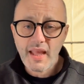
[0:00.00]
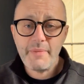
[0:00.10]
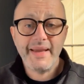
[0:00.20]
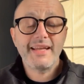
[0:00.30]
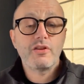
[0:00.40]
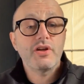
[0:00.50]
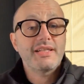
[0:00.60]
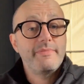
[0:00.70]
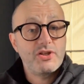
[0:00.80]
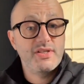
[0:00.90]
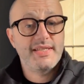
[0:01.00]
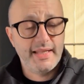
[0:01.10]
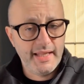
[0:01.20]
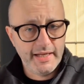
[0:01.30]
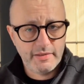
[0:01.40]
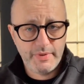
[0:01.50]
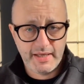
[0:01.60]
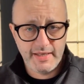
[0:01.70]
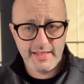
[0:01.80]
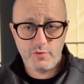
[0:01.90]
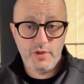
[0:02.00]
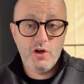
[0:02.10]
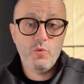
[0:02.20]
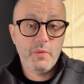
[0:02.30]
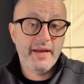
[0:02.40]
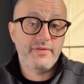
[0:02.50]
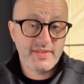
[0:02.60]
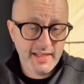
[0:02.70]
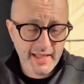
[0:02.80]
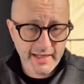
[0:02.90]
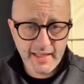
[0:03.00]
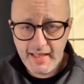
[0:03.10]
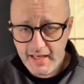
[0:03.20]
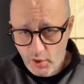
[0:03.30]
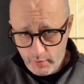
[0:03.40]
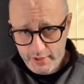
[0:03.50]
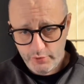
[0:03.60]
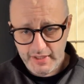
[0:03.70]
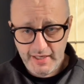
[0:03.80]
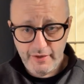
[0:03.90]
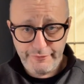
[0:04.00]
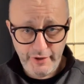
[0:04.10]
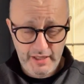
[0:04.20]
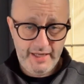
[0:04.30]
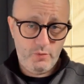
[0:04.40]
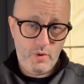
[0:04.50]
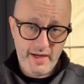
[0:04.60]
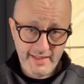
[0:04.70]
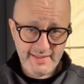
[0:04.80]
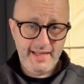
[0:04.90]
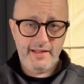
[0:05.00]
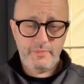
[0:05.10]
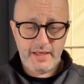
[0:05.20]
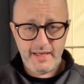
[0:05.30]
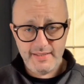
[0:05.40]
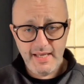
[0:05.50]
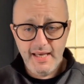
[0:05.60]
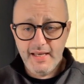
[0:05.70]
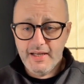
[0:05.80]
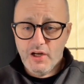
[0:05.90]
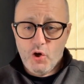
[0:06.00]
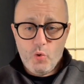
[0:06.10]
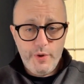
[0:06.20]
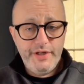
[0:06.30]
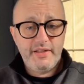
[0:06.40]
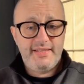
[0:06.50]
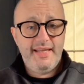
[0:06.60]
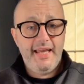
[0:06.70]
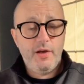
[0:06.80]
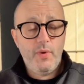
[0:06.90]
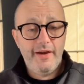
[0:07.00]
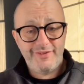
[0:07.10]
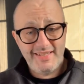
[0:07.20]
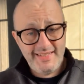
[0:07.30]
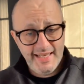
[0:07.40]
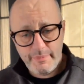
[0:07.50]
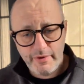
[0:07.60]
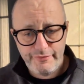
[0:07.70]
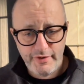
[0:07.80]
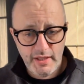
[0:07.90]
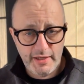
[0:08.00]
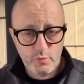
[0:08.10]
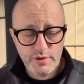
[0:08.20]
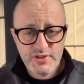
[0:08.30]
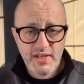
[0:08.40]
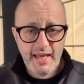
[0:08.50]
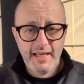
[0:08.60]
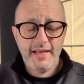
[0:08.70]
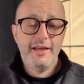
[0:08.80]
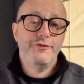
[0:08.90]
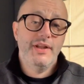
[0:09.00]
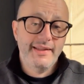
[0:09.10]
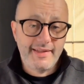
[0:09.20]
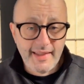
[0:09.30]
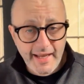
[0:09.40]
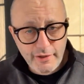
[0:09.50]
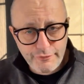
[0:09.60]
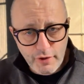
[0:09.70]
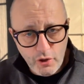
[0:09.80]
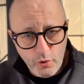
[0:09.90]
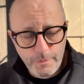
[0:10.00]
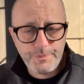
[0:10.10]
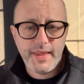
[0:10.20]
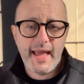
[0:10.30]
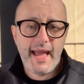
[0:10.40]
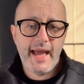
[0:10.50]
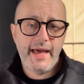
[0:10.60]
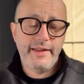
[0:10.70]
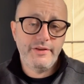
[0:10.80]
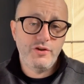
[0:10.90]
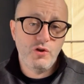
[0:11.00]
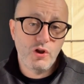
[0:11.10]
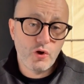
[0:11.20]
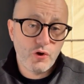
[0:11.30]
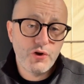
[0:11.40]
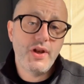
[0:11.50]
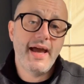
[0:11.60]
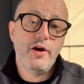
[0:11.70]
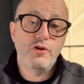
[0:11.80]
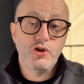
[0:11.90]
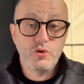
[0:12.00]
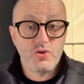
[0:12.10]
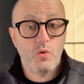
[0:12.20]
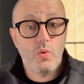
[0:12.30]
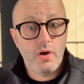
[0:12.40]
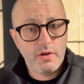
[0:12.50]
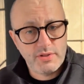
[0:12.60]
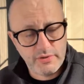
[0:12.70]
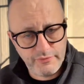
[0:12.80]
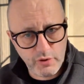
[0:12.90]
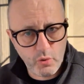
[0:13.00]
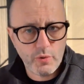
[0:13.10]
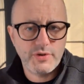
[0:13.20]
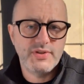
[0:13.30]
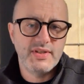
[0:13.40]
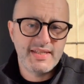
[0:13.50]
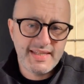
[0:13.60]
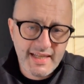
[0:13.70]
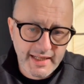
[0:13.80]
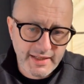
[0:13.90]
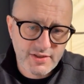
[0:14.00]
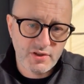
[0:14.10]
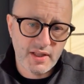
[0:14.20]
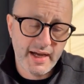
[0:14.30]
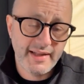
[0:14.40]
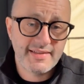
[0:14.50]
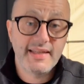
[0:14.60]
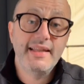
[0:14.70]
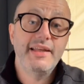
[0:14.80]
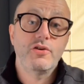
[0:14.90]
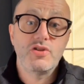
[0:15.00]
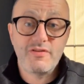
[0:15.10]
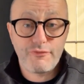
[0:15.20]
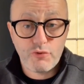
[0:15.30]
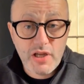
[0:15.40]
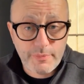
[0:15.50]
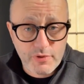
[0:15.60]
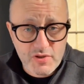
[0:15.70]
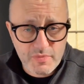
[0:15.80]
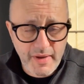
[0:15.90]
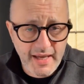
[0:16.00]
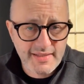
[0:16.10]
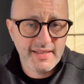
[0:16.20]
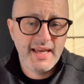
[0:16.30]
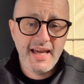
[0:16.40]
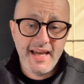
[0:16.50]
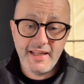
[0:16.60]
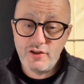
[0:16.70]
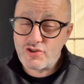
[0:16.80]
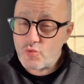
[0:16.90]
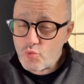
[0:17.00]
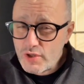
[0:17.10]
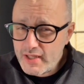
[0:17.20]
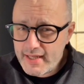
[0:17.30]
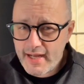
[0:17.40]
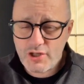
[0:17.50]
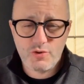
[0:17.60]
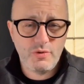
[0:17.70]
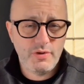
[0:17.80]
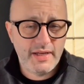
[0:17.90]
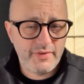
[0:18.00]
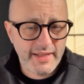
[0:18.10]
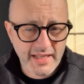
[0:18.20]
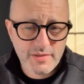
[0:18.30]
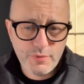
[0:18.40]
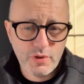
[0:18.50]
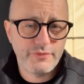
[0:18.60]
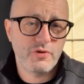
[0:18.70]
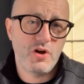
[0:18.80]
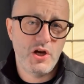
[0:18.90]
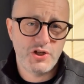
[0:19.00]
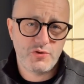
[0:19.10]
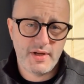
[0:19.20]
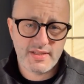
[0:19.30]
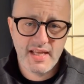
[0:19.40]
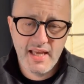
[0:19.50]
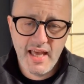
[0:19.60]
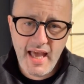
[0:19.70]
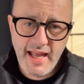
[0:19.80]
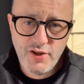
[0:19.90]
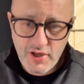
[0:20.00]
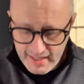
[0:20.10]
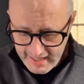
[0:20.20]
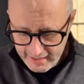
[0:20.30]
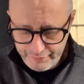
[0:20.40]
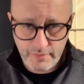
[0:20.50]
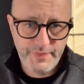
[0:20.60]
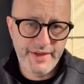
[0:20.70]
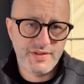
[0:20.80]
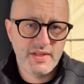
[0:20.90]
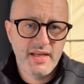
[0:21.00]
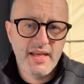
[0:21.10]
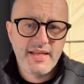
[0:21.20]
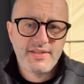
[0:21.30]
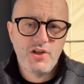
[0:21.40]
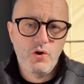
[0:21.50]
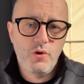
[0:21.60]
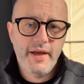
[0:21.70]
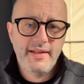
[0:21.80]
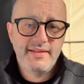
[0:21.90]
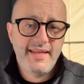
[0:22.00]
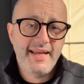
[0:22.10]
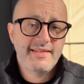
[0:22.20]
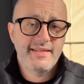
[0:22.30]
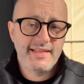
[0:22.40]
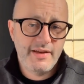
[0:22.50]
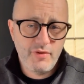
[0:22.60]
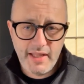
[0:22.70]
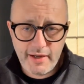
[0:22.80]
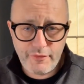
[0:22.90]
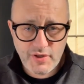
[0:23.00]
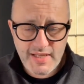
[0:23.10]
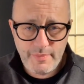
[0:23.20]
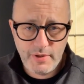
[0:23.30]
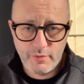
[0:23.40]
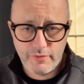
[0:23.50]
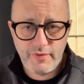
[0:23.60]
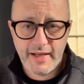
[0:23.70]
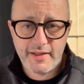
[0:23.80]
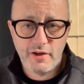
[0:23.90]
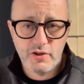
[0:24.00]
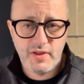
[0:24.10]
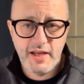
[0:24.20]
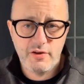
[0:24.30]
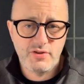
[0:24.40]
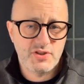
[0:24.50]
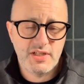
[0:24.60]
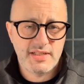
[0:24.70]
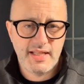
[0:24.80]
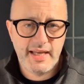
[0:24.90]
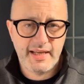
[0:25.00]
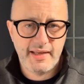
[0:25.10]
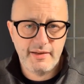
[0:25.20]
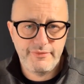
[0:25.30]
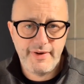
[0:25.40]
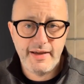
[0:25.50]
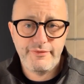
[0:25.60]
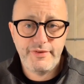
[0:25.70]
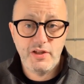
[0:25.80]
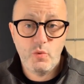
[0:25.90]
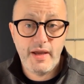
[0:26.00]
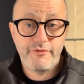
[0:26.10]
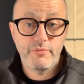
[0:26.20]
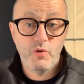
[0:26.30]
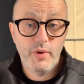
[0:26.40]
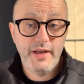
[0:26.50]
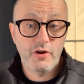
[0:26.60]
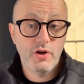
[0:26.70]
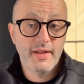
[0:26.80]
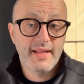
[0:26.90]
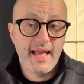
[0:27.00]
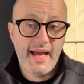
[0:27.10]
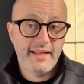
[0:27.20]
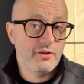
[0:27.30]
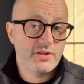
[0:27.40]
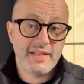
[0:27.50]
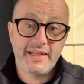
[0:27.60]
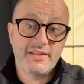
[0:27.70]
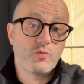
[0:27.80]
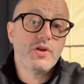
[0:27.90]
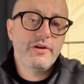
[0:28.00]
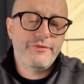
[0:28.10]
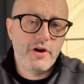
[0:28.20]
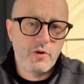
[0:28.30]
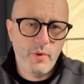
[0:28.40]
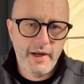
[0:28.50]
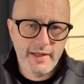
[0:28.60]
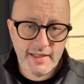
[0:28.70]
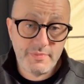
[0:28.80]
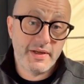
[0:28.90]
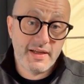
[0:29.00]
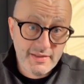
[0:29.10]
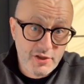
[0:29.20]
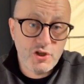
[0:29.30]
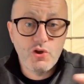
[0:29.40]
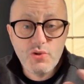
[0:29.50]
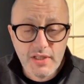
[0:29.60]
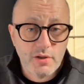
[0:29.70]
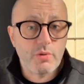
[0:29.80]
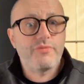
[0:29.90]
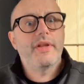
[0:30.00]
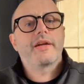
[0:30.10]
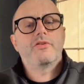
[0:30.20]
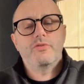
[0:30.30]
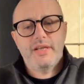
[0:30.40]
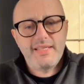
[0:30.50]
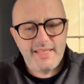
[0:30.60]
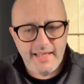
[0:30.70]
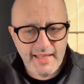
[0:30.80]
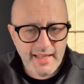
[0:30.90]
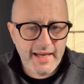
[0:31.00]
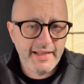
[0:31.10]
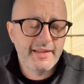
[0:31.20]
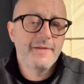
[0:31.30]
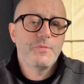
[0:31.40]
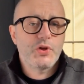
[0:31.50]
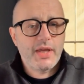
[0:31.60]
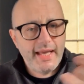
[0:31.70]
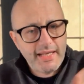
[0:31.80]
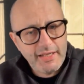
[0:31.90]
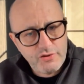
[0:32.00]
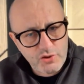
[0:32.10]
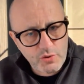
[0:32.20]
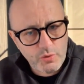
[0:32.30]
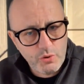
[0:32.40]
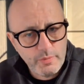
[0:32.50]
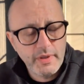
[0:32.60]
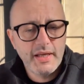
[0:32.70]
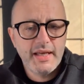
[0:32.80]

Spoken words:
and make it look as much as sunlight. Because as we know, when we have sunlight, we don't need any fill light. Why is that? Because we're not saying we have to set up a fill light. We're saying if you let the light flow, and you learn how to use the walls, the floors, the ceilings to light, suddenly you free up your space. It looks really natural. You have a nice, beautiful contrast, and you can light from this. So it takes this level, like, for example, the reflector out there is just like 5 feet away from the window, and it looks like it's really far away. That's because you're using the reflector to extend the light, to get it into the room.